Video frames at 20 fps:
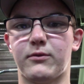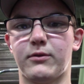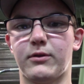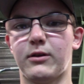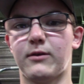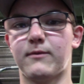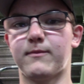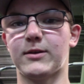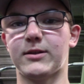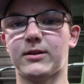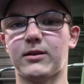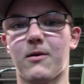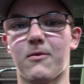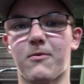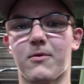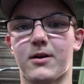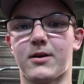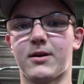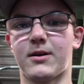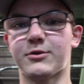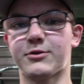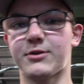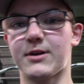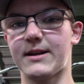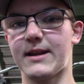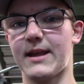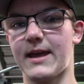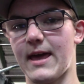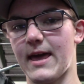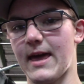a little bit lower,
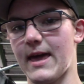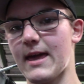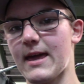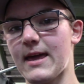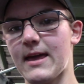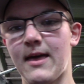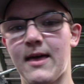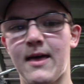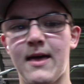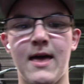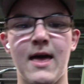trying to hit 8.